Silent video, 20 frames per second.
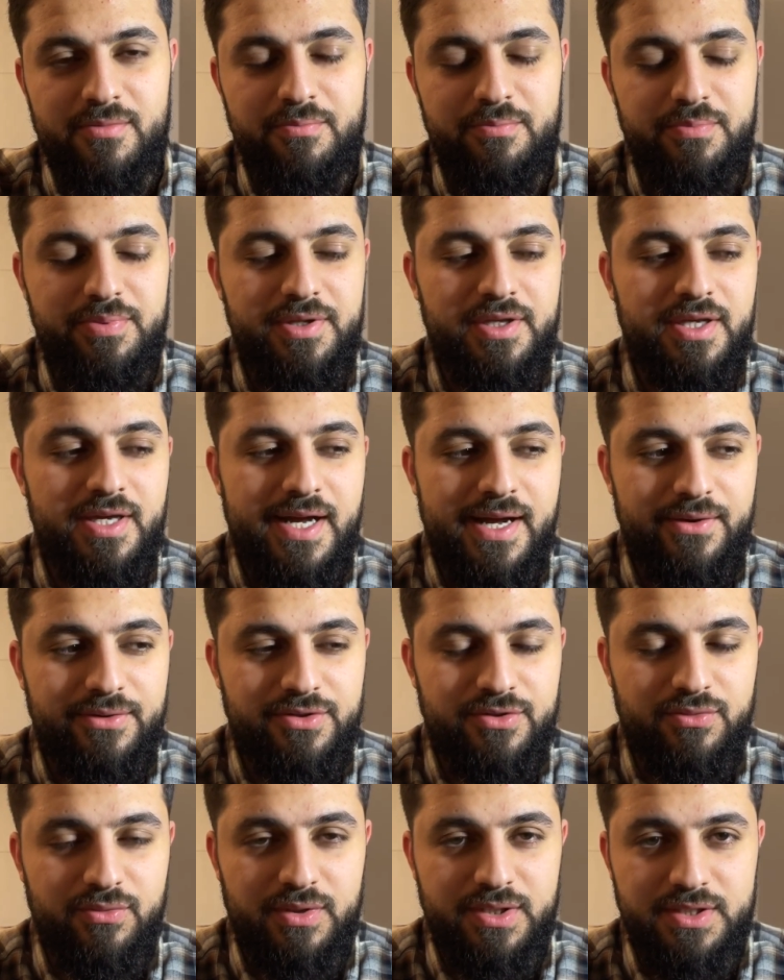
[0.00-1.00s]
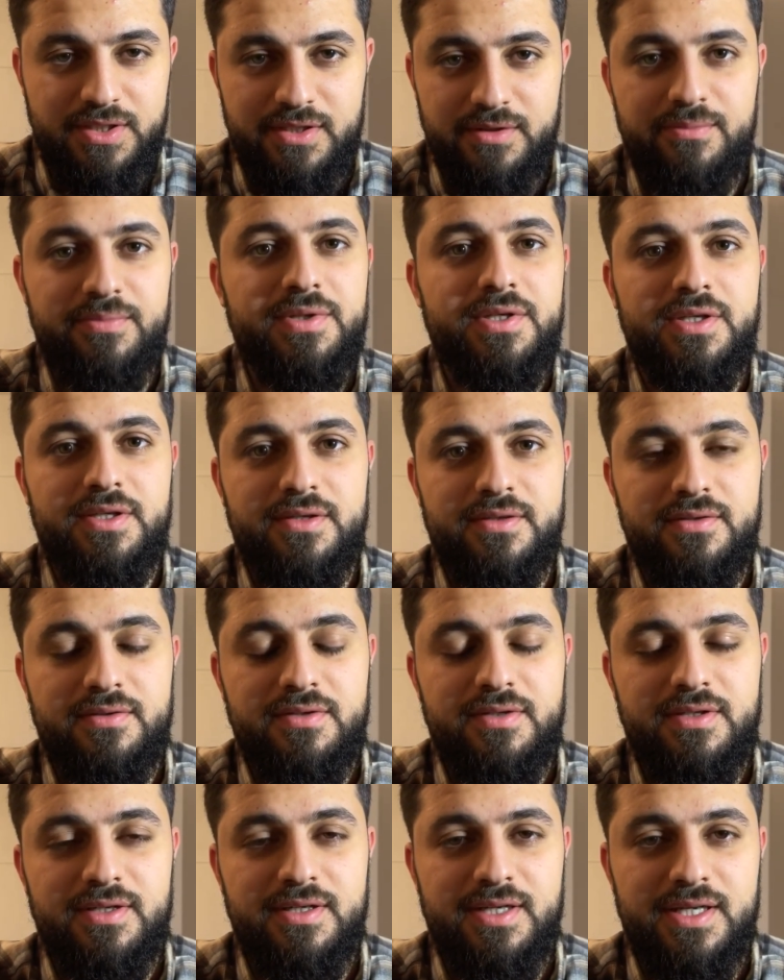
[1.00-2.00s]
be how you want to be,
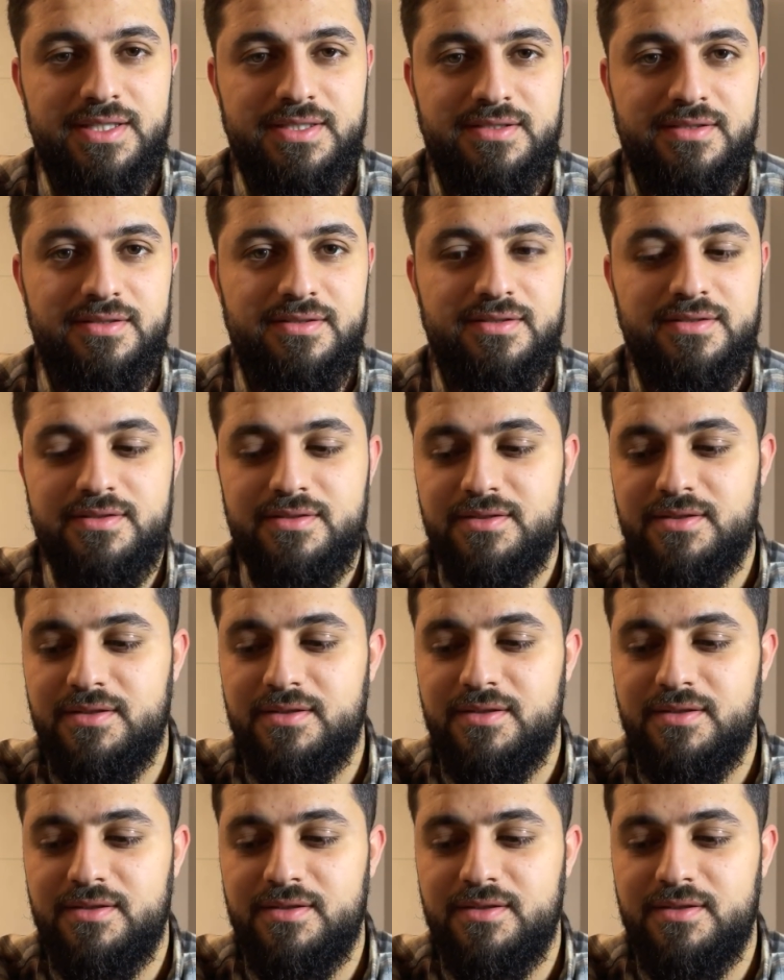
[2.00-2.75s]
in essence.